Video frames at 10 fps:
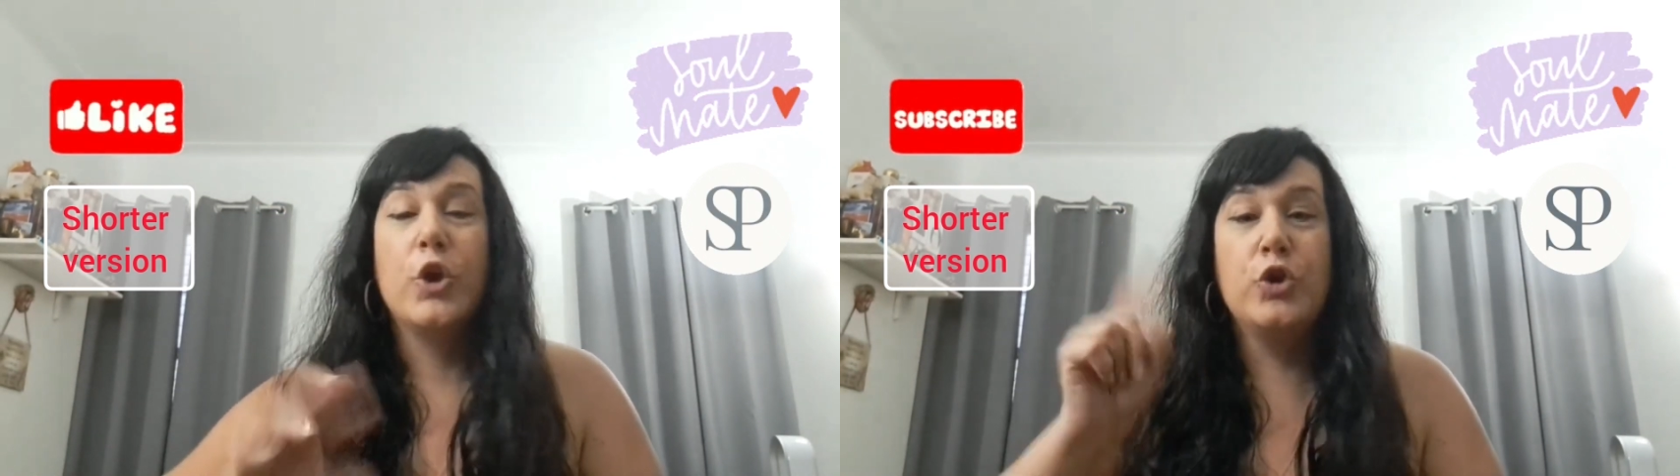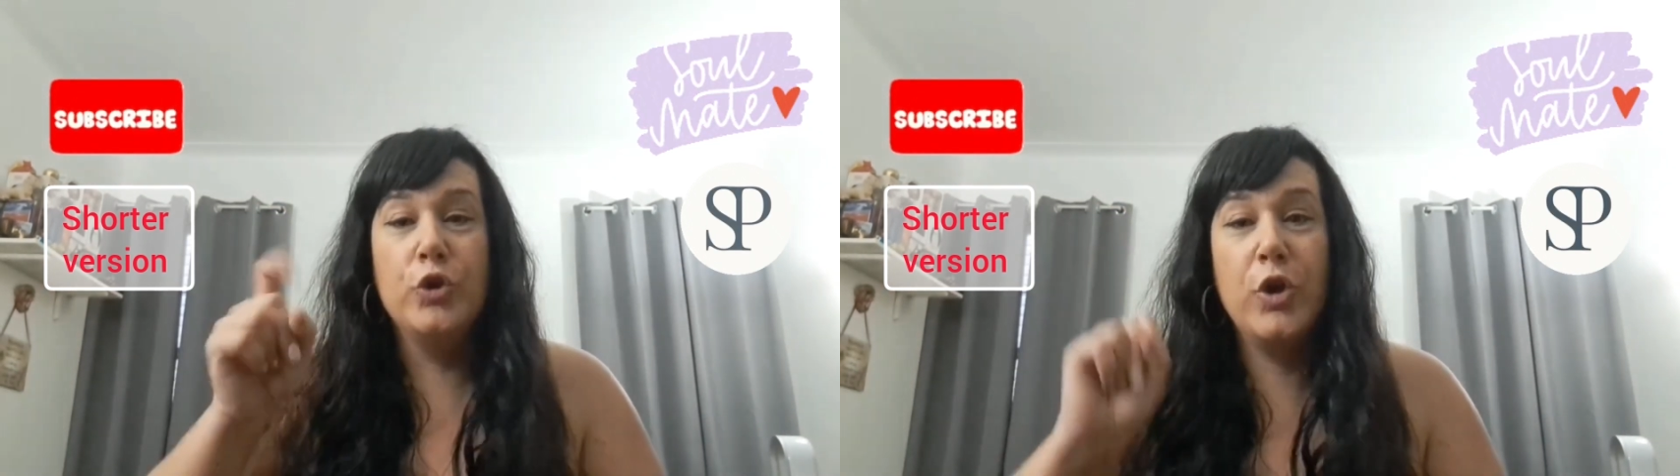
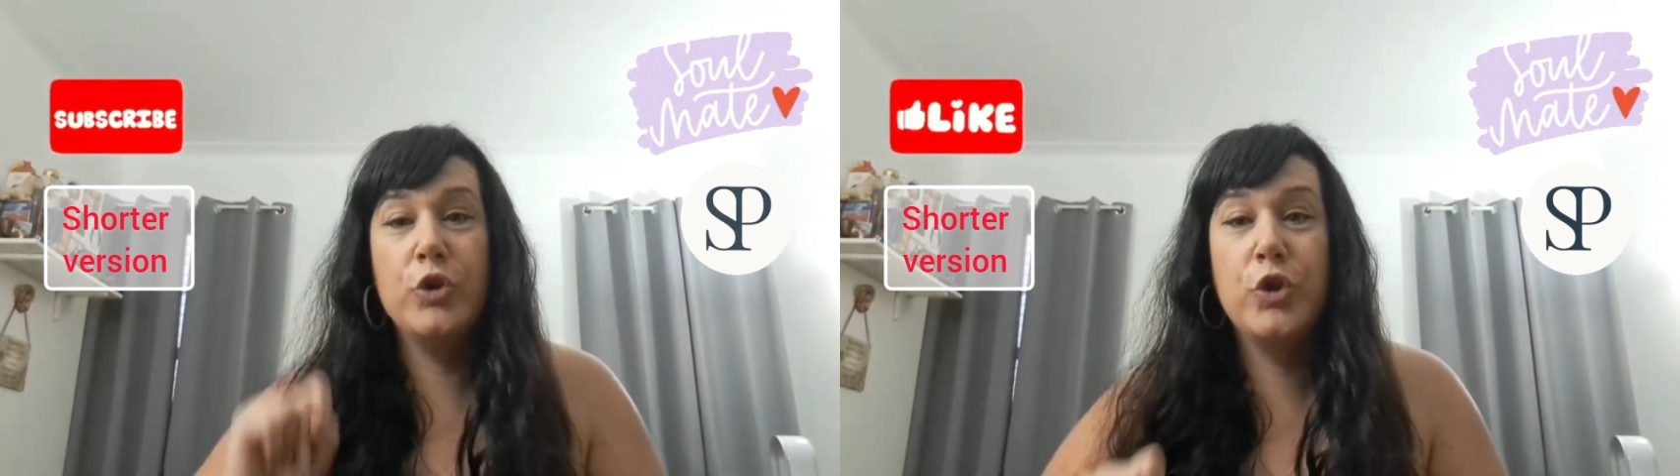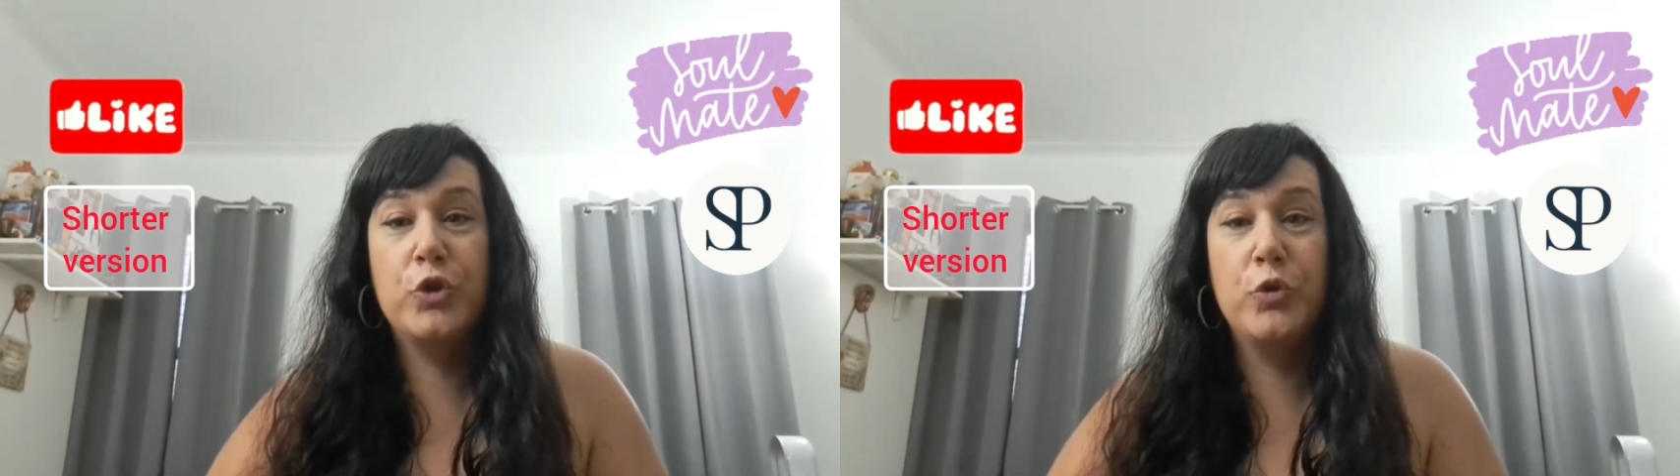You know
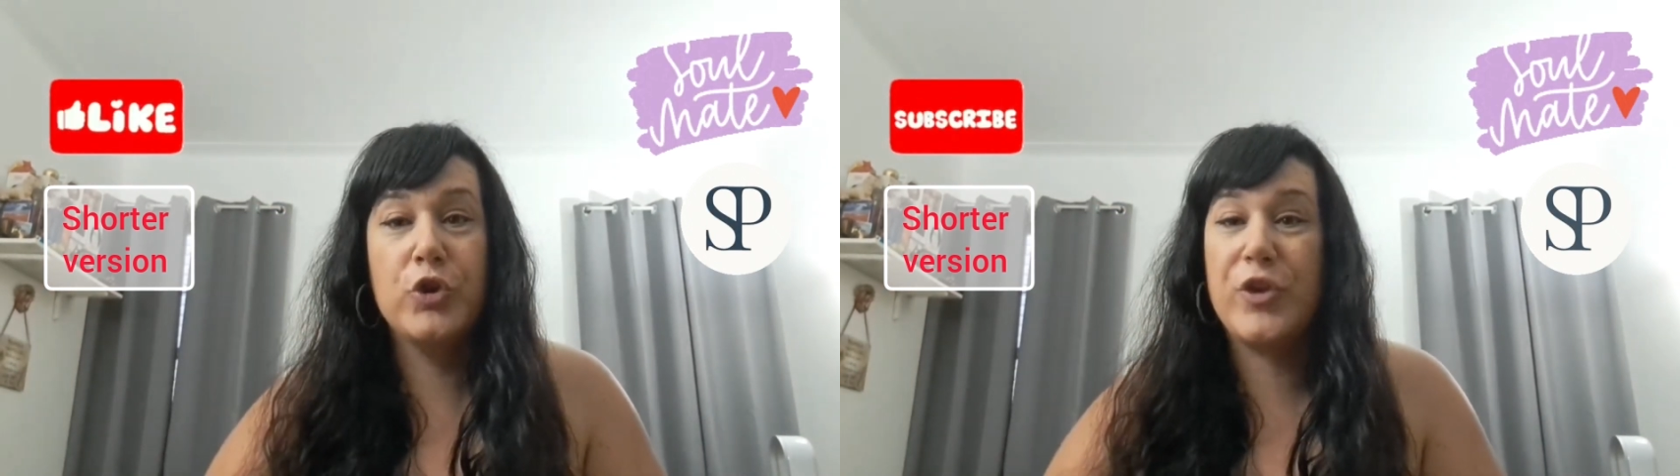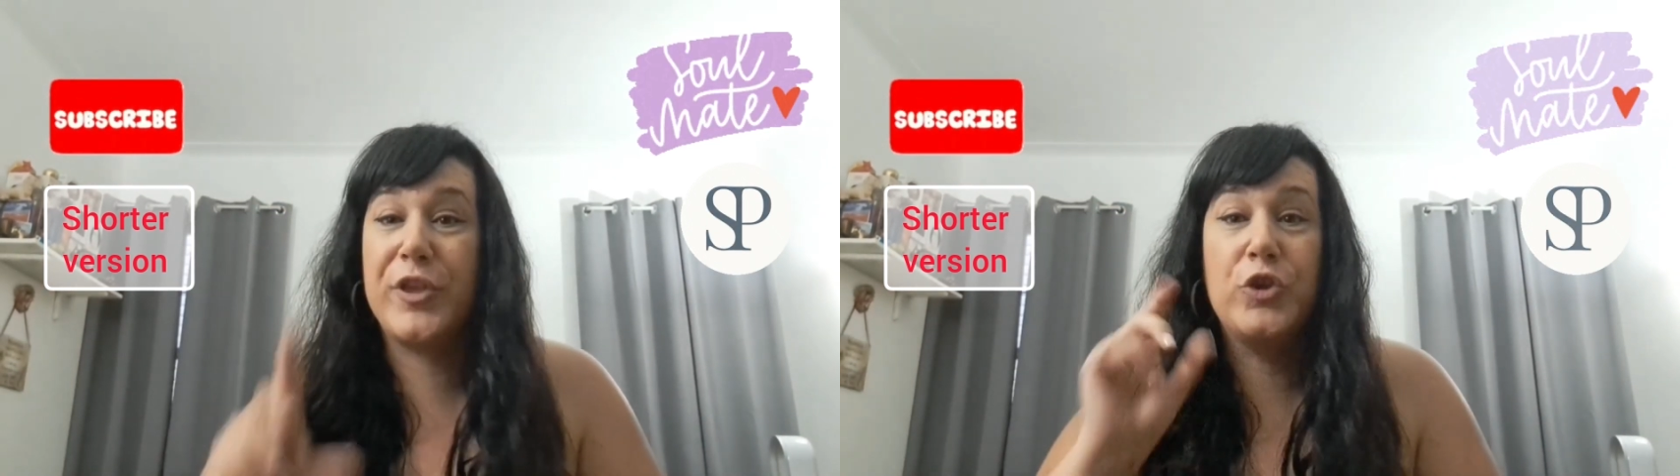you're
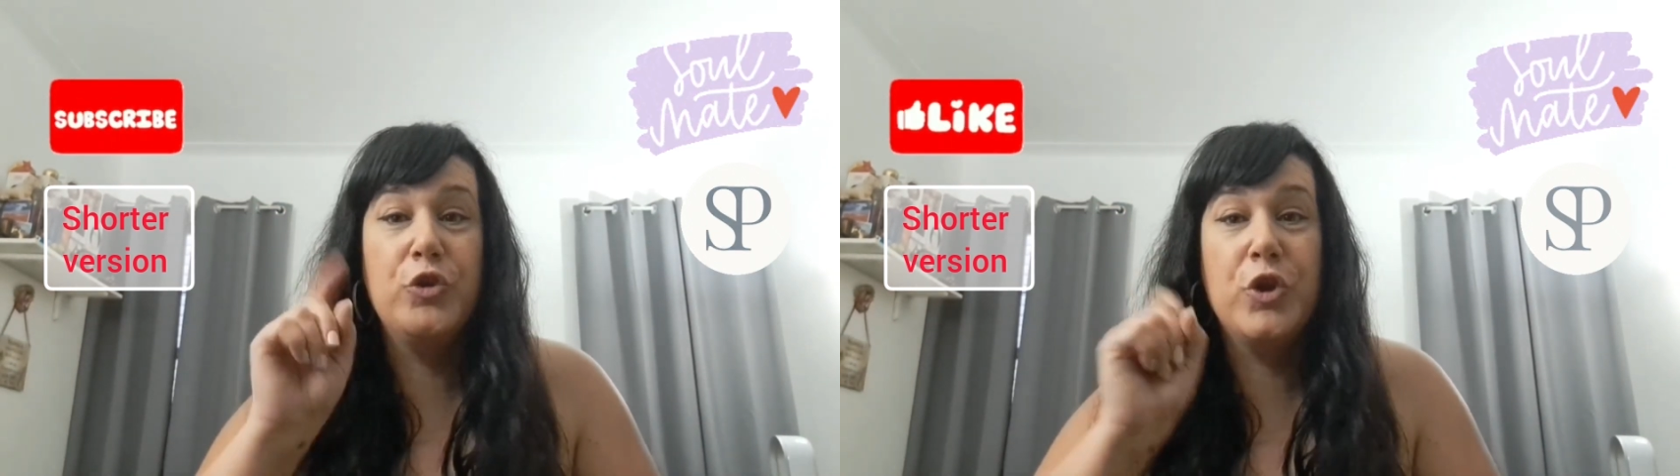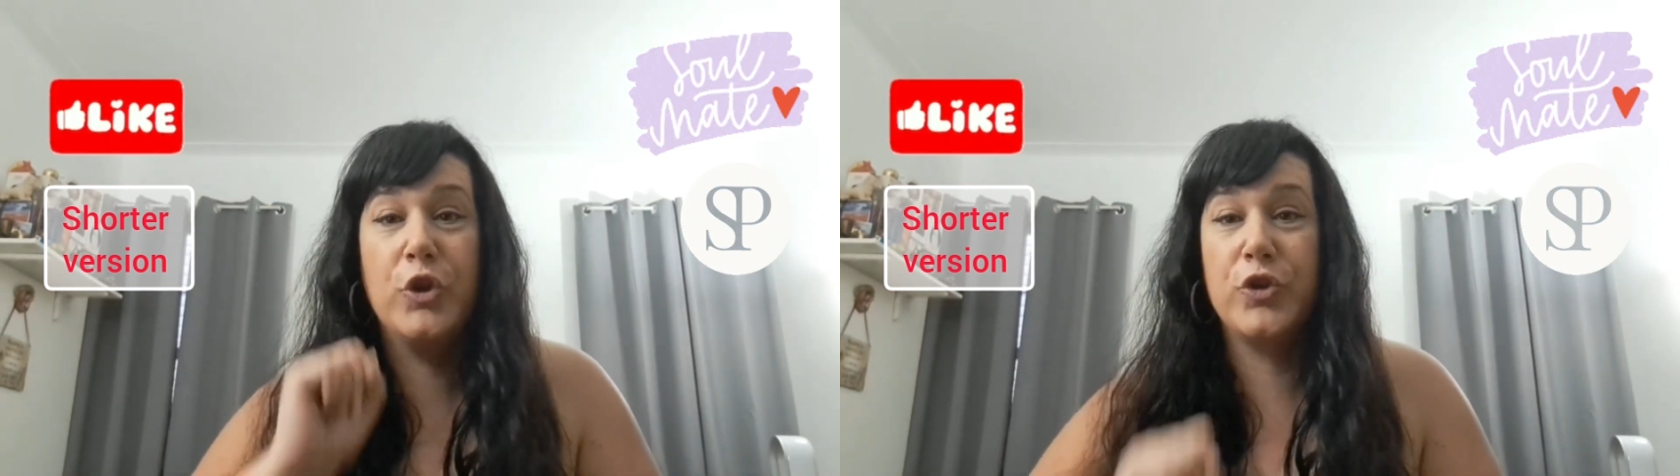gorgeous. You
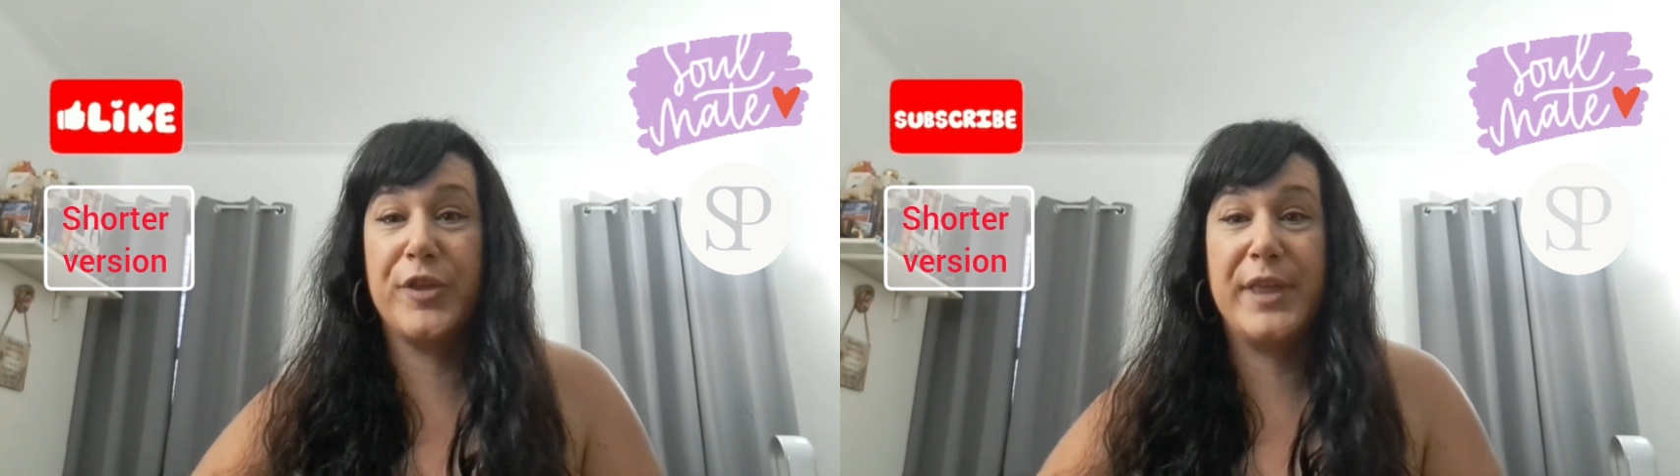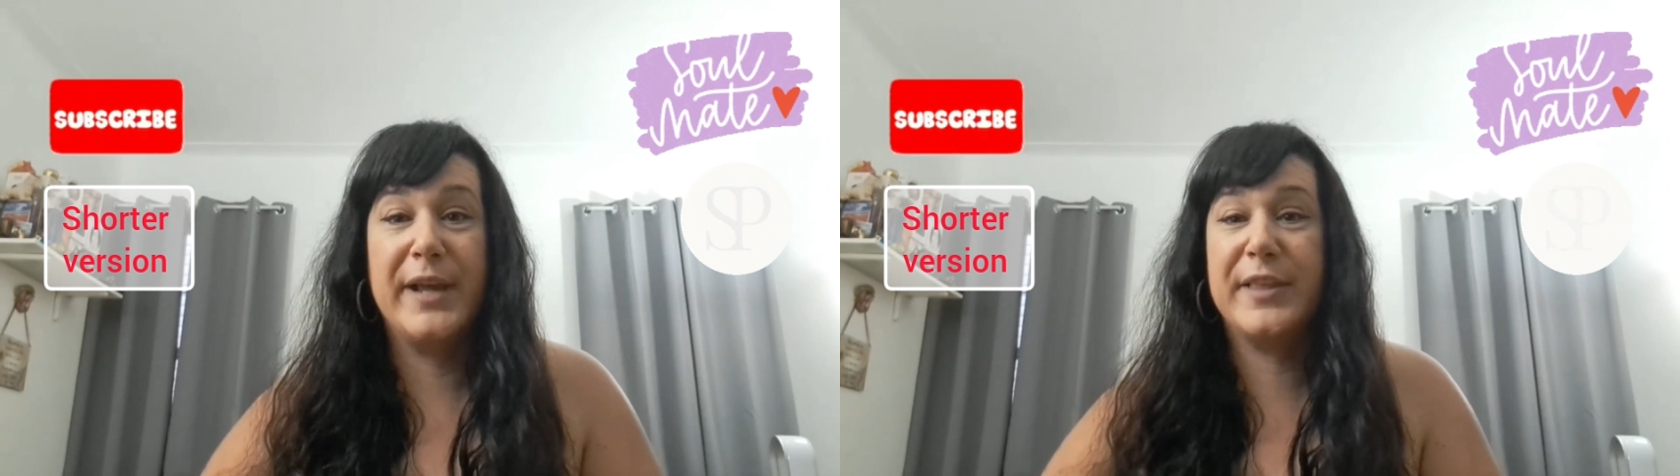know you're
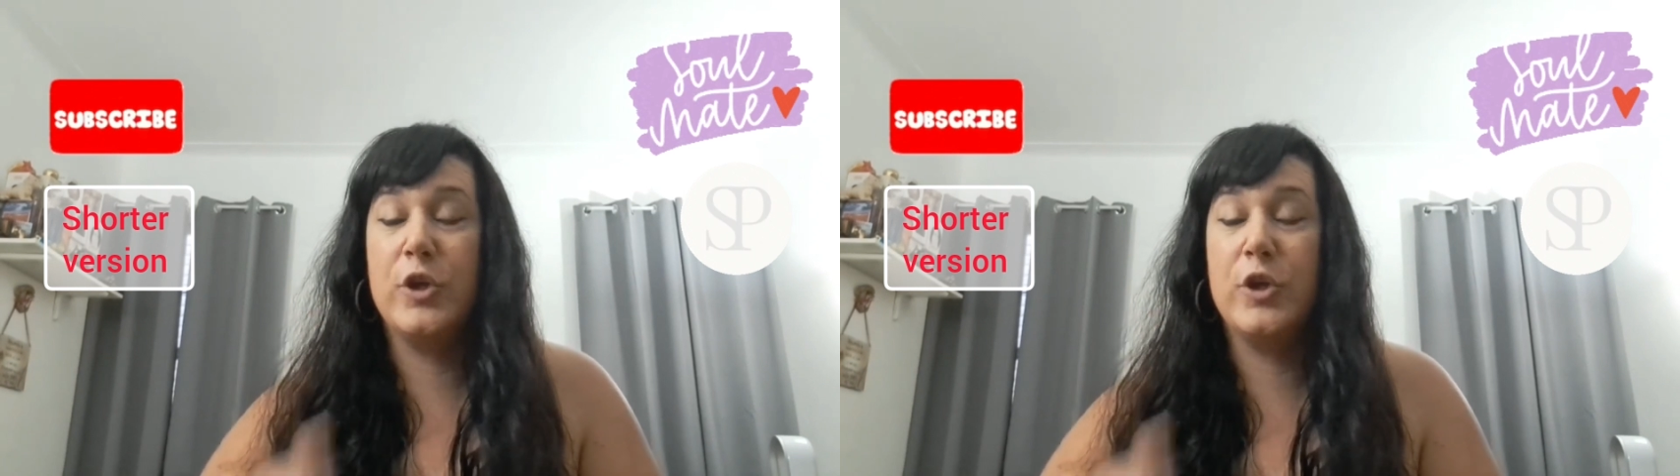sexy.